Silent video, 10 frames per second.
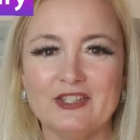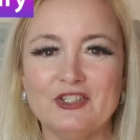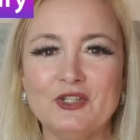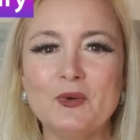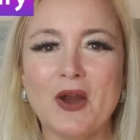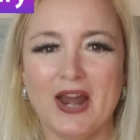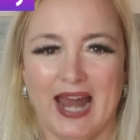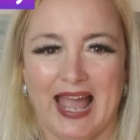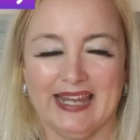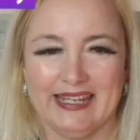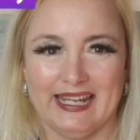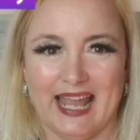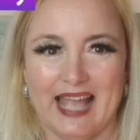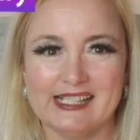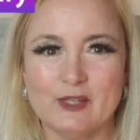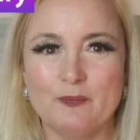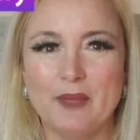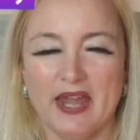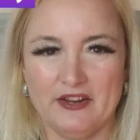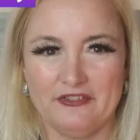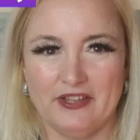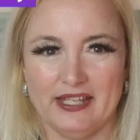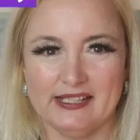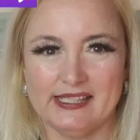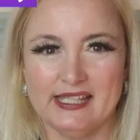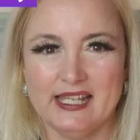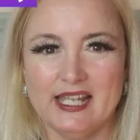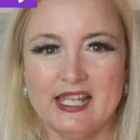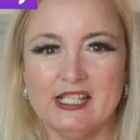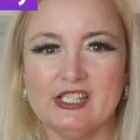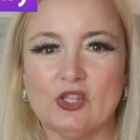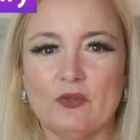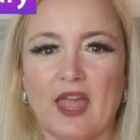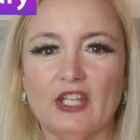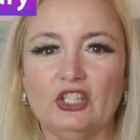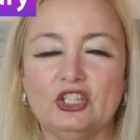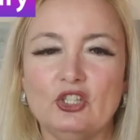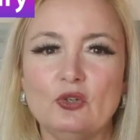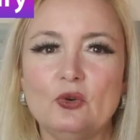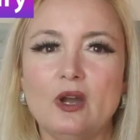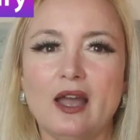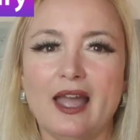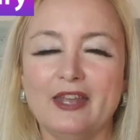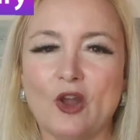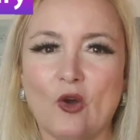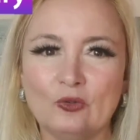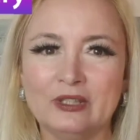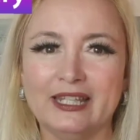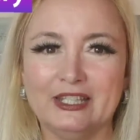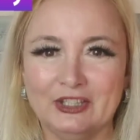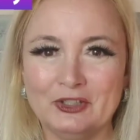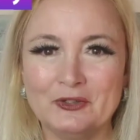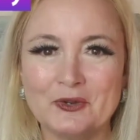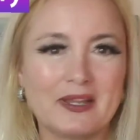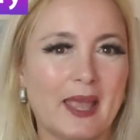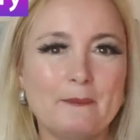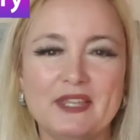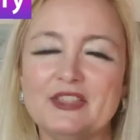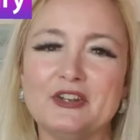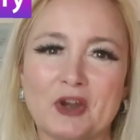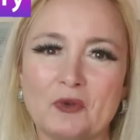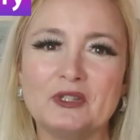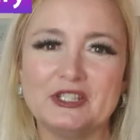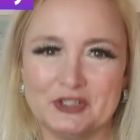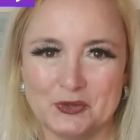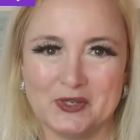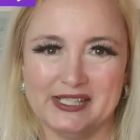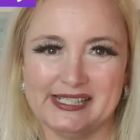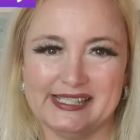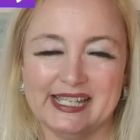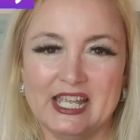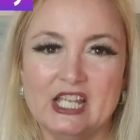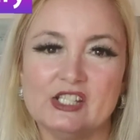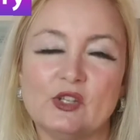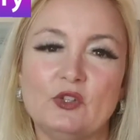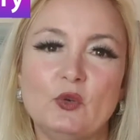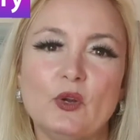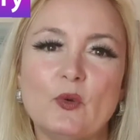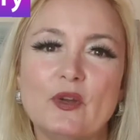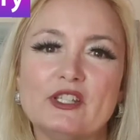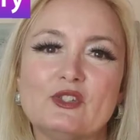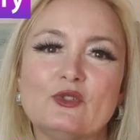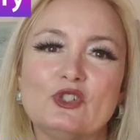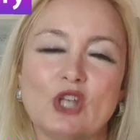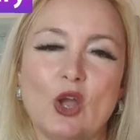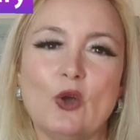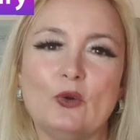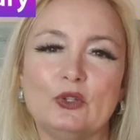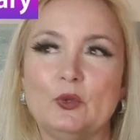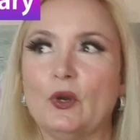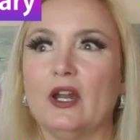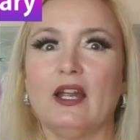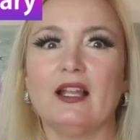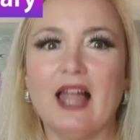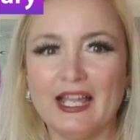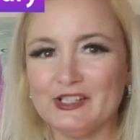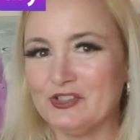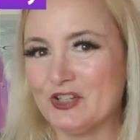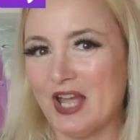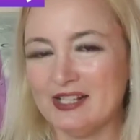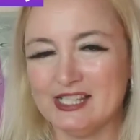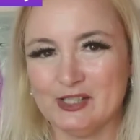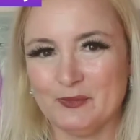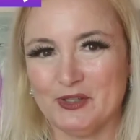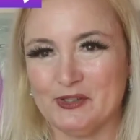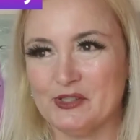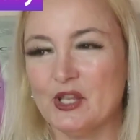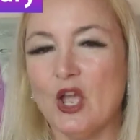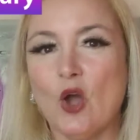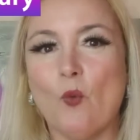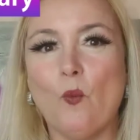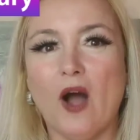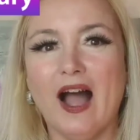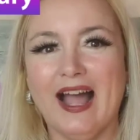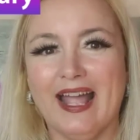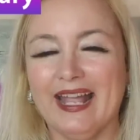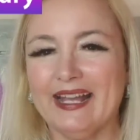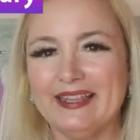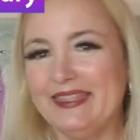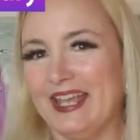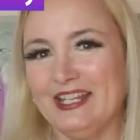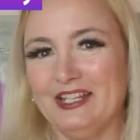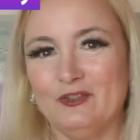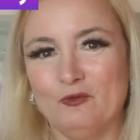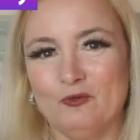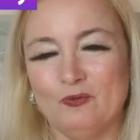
you are adding as a benefit so that you and only you can be their only choice. So you are going to show your clients, your customers, why they